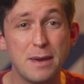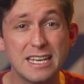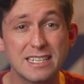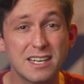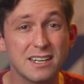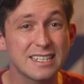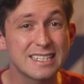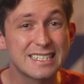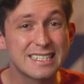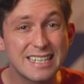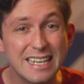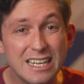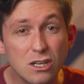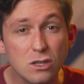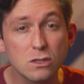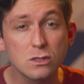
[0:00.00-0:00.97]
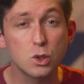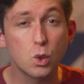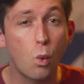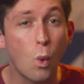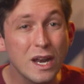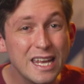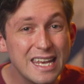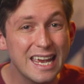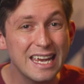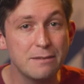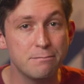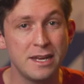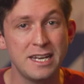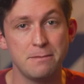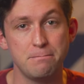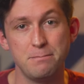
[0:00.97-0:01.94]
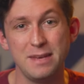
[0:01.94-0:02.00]
based on a single 28
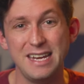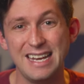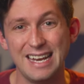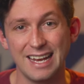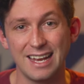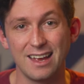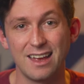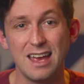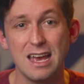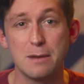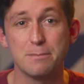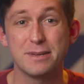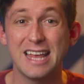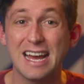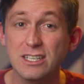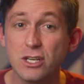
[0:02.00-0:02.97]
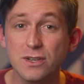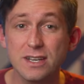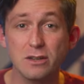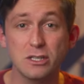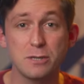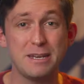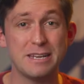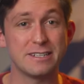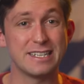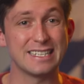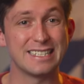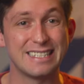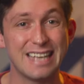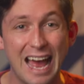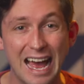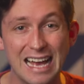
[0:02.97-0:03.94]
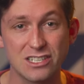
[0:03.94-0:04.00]
minute meeting, but that turned out to be a
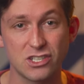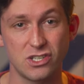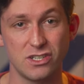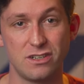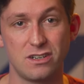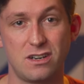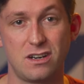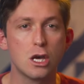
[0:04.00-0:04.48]
disaster.